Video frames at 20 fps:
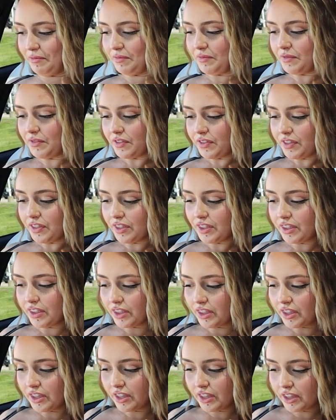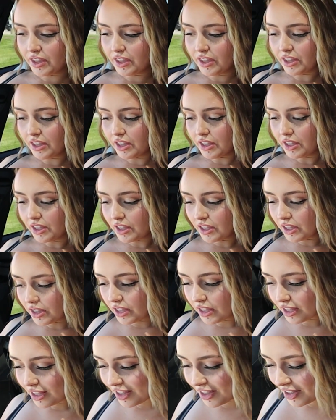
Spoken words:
[no speech]